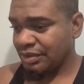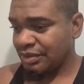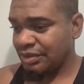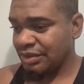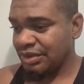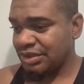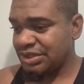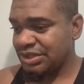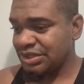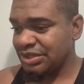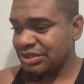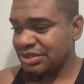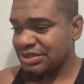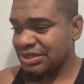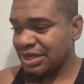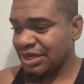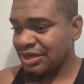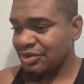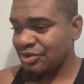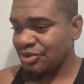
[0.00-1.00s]
thirty years
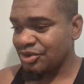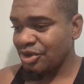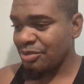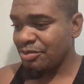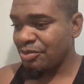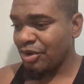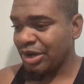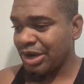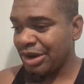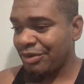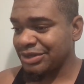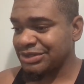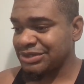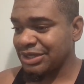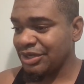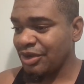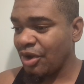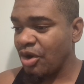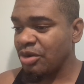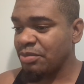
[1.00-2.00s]
ago, your mother was
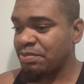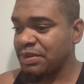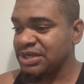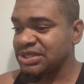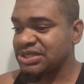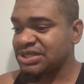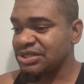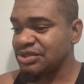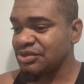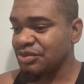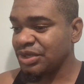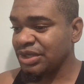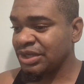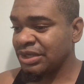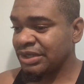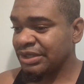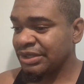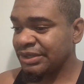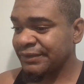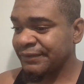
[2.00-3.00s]
a young person, eh?
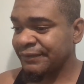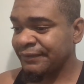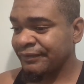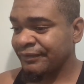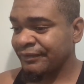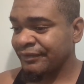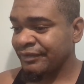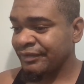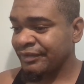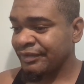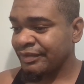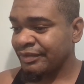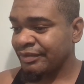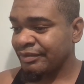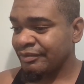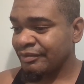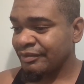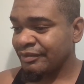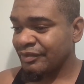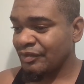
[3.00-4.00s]

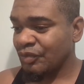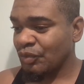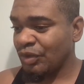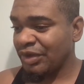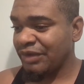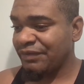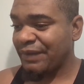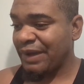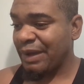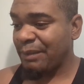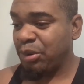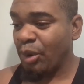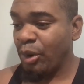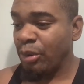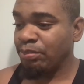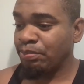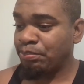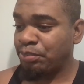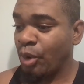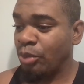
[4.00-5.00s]
With her pum
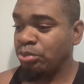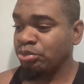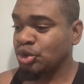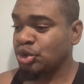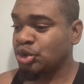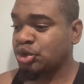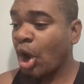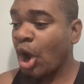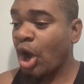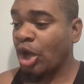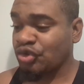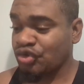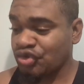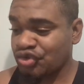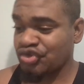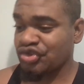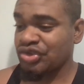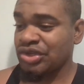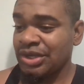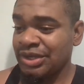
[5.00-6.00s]
pum
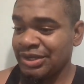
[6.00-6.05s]
shots.